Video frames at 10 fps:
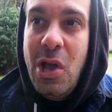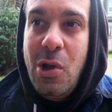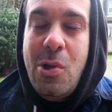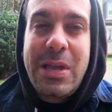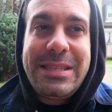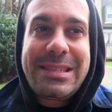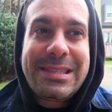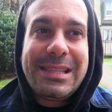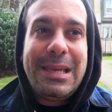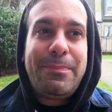who can
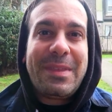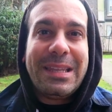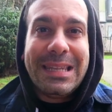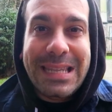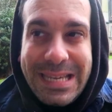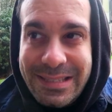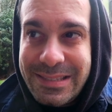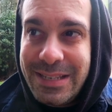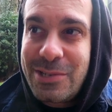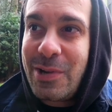sleep the
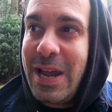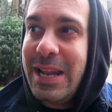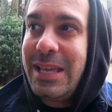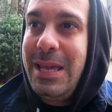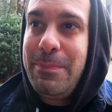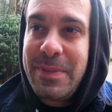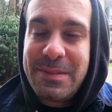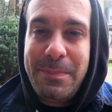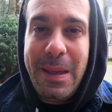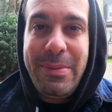least and try to keep
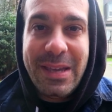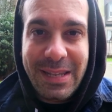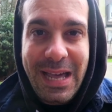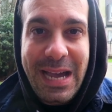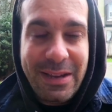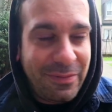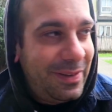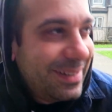this baby alive?